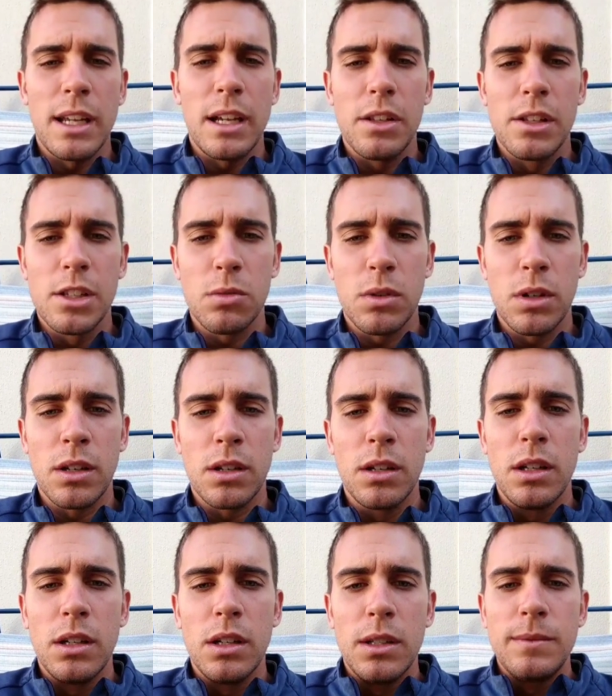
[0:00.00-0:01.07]
Now this
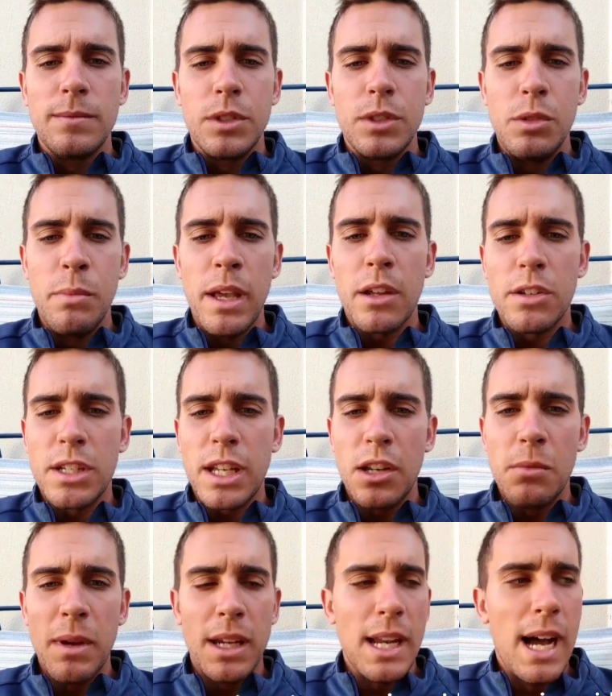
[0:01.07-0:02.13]
one, you may
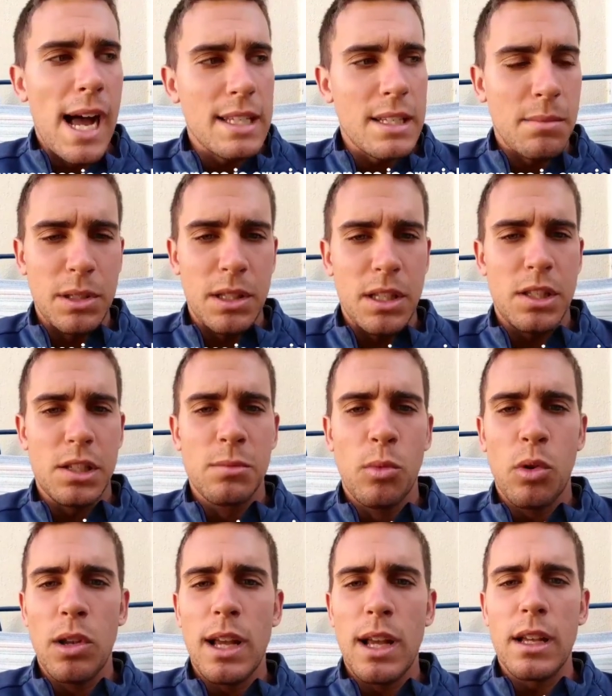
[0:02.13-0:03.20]
understand, you may not, but this is
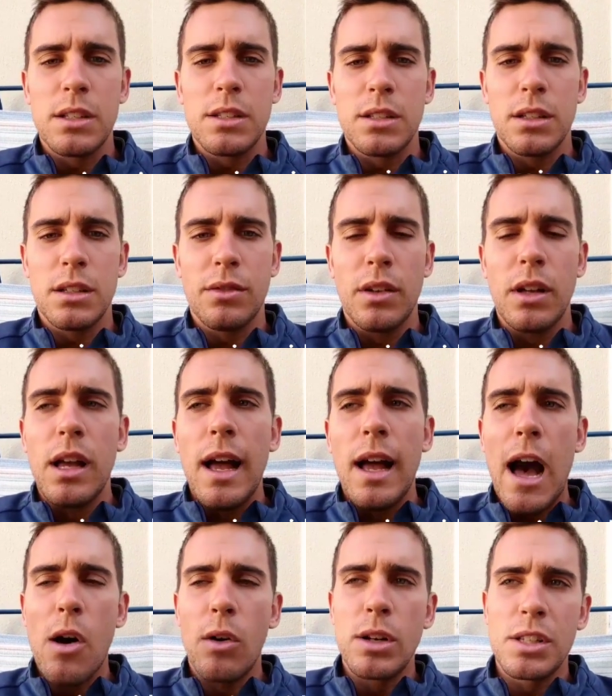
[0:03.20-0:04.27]
more lines of
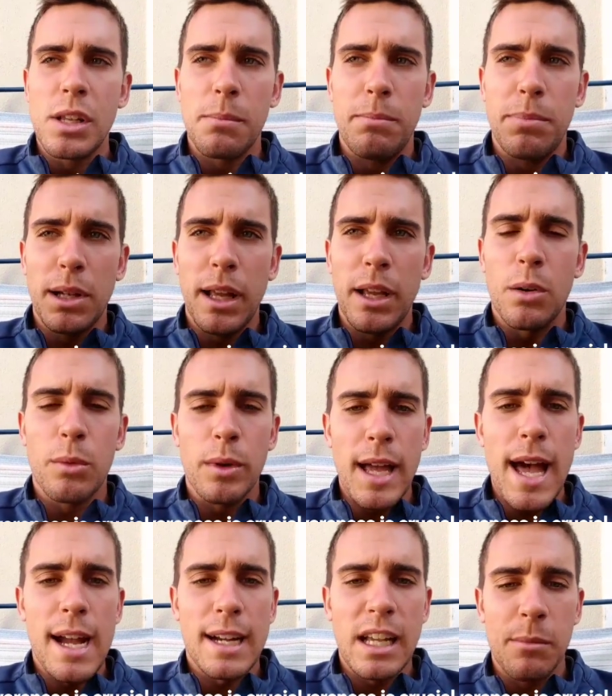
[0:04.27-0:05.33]
how does a player
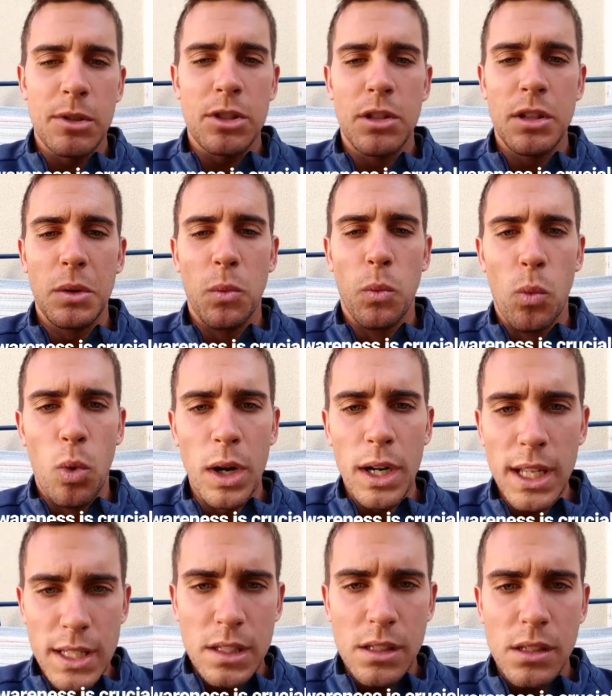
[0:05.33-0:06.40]
react? How much do they
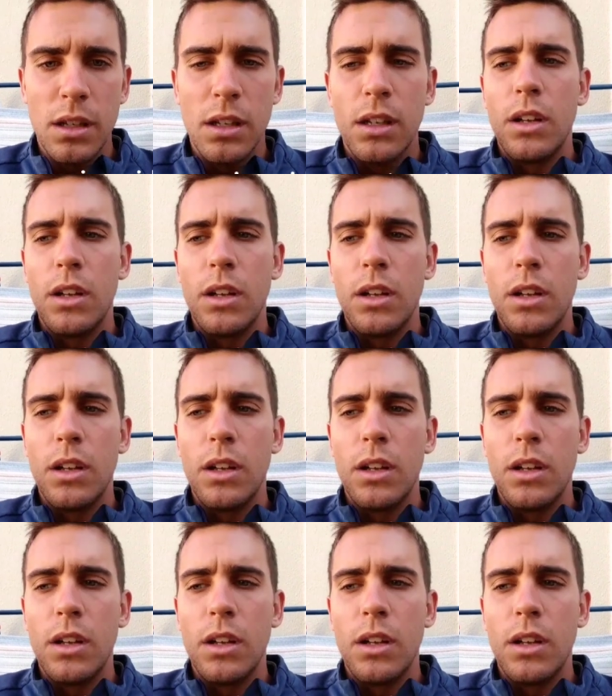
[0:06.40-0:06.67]
want it?